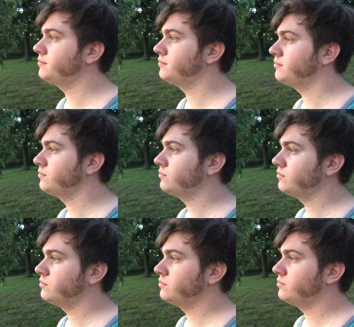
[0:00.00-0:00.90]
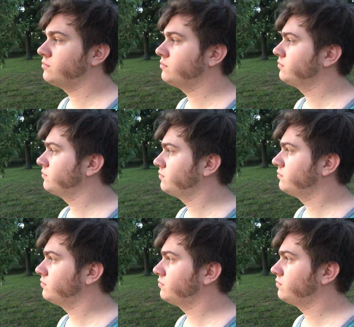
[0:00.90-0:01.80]

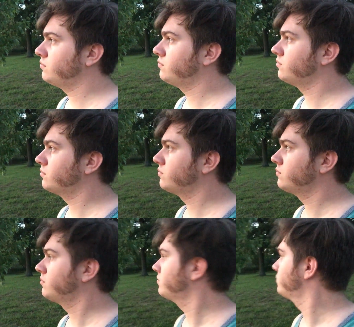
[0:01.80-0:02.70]
(no one is talking)